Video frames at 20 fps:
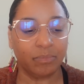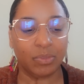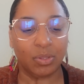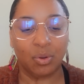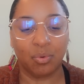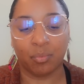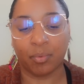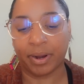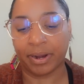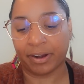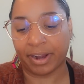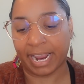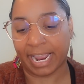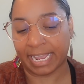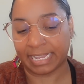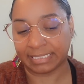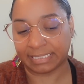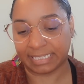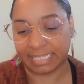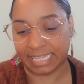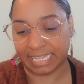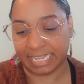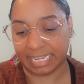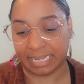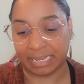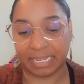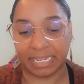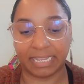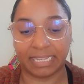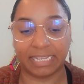Whereas
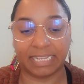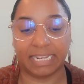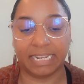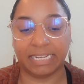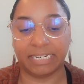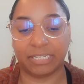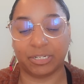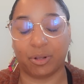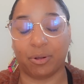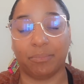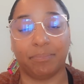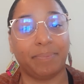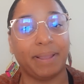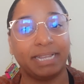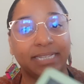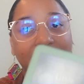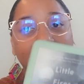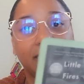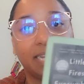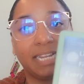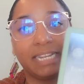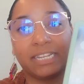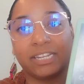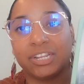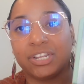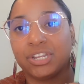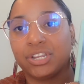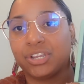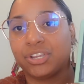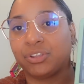the Kindle Basic,
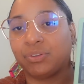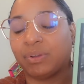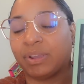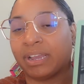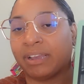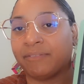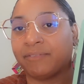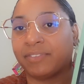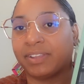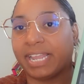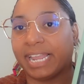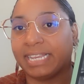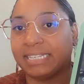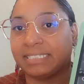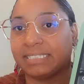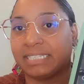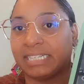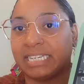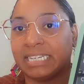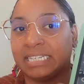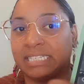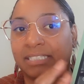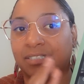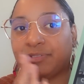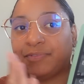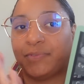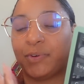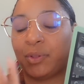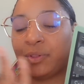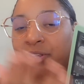you have cases,
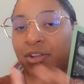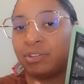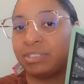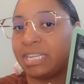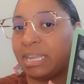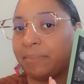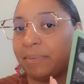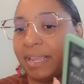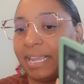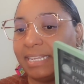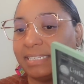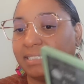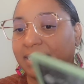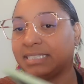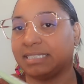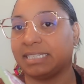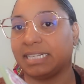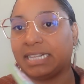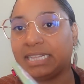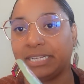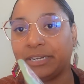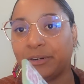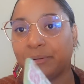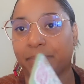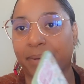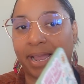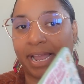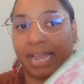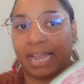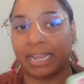folio type cases, the clear
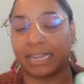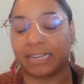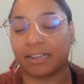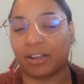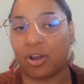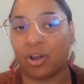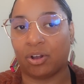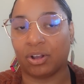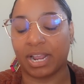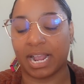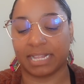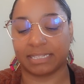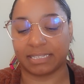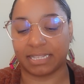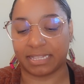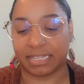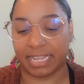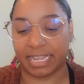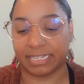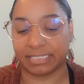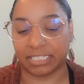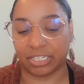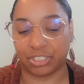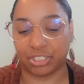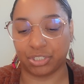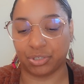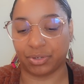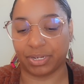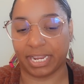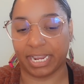back, all kinds of things that
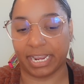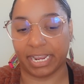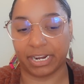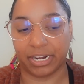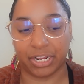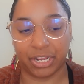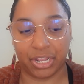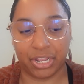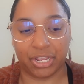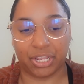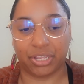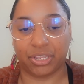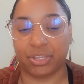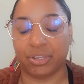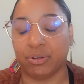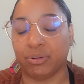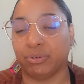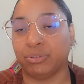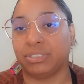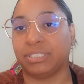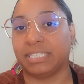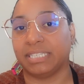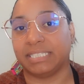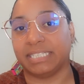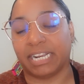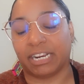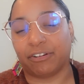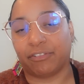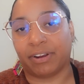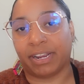you can use to
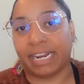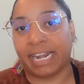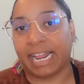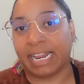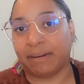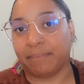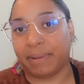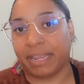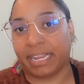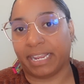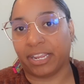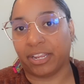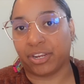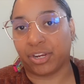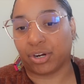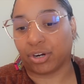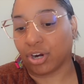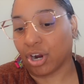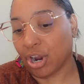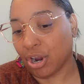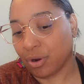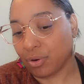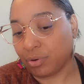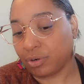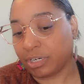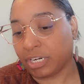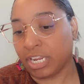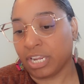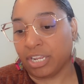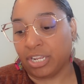decorate and make it your
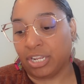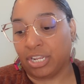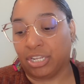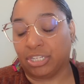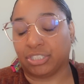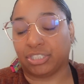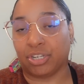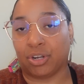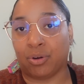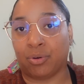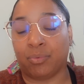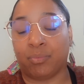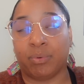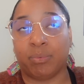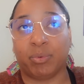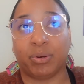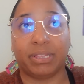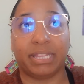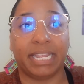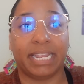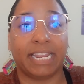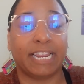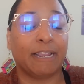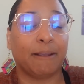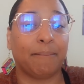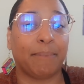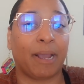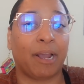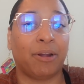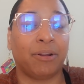own. So when we're thinking
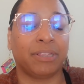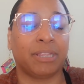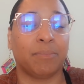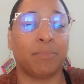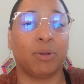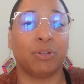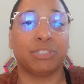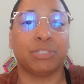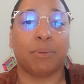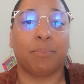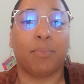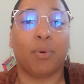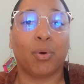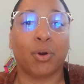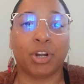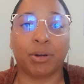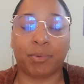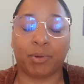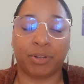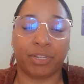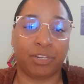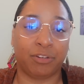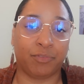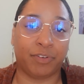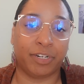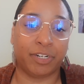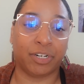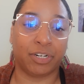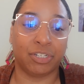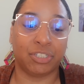about the most portable
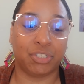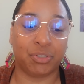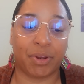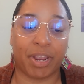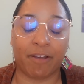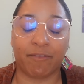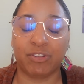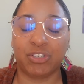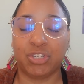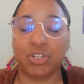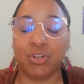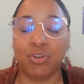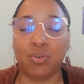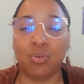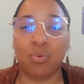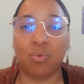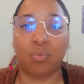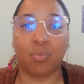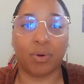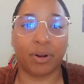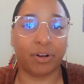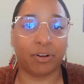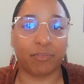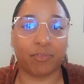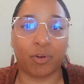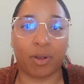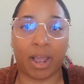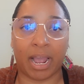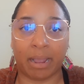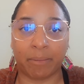e-readers, you have two
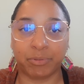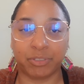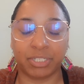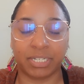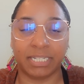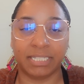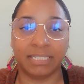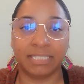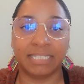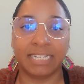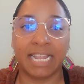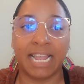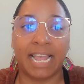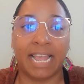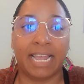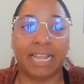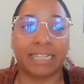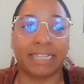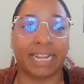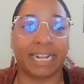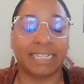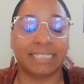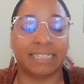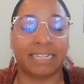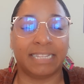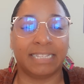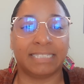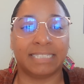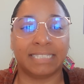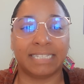wonderful options. Like I said,
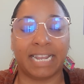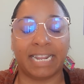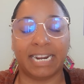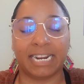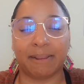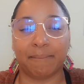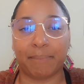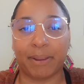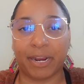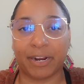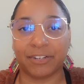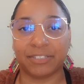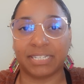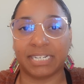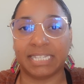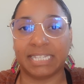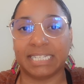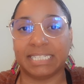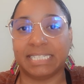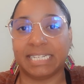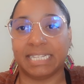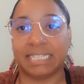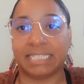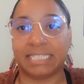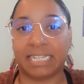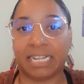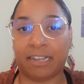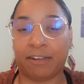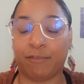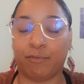this is not a comparison in the
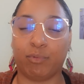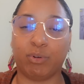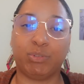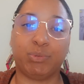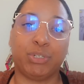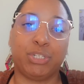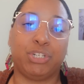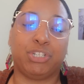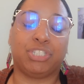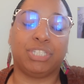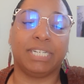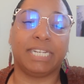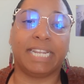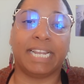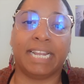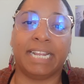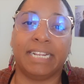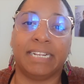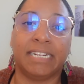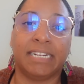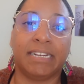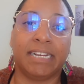sense of which one you should get